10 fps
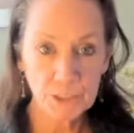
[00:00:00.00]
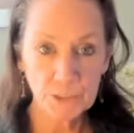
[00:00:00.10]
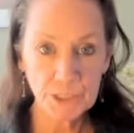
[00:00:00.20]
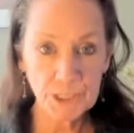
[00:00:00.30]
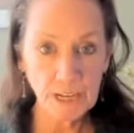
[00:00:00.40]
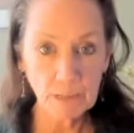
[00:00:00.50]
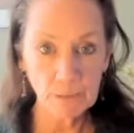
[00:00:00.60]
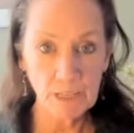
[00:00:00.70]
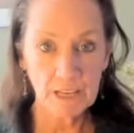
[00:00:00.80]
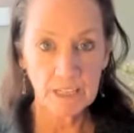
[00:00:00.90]

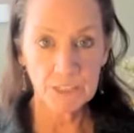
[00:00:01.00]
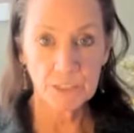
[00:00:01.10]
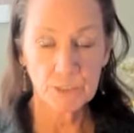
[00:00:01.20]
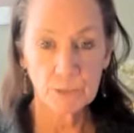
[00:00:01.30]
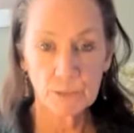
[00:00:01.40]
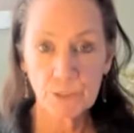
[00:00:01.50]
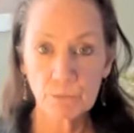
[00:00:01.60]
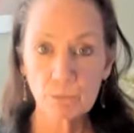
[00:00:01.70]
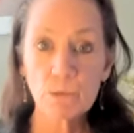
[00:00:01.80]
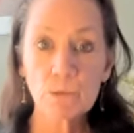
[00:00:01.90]
stabilize you, to
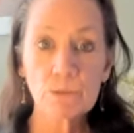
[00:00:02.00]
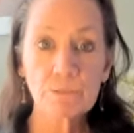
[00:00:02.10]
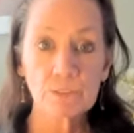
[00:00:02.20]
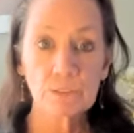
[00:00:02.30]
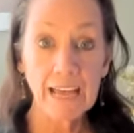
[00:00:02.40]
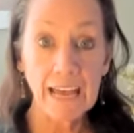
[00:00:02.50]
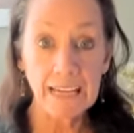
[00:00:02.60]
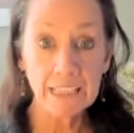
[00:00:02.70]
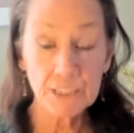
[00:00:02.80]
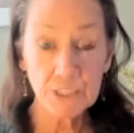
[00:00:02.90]
move your
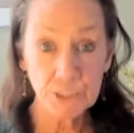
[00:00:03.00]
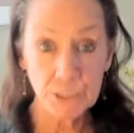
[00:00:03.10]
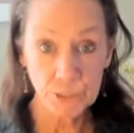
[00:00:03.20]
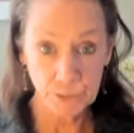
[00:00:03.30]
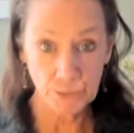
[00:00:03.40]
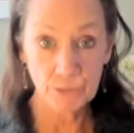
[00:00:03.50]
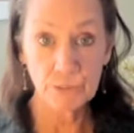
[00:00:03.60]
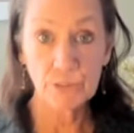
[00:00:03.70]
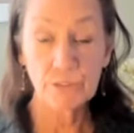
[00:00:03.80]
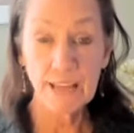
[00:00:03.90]
legs, to turn
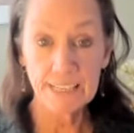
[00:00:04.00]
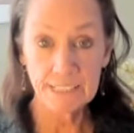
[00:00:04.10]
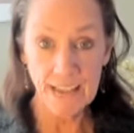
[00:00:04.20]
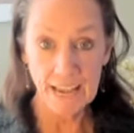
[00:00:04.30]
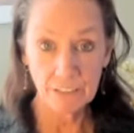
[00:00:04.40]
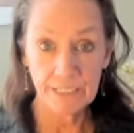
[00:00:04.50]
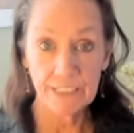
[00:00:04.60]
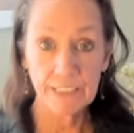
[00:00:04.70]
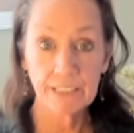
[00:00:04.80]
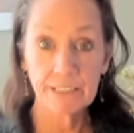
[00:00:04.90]
your legs out and
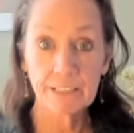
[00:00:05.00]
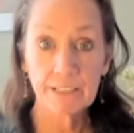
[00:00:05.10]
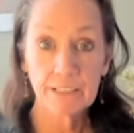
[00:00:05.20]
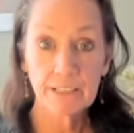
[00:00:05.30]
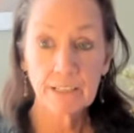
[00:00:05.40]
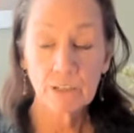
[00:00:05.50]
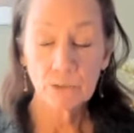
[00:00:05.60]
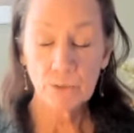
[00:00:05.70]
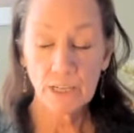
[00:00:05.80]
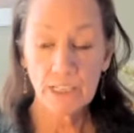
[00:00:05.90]
in,
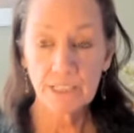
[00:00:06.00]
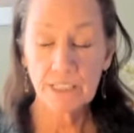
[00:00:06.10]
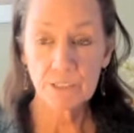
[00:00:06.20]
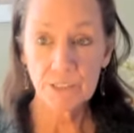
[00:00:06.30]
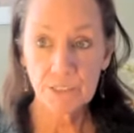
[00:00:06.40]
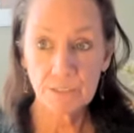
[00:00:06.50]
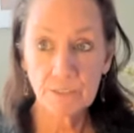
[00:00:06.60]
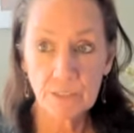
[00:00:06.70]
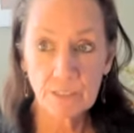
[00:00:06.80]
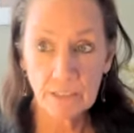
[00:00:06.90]
right?
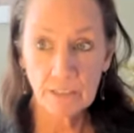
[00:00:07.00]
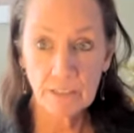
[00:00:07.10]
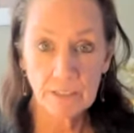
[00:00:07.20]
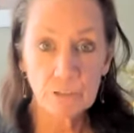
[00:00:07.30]
They're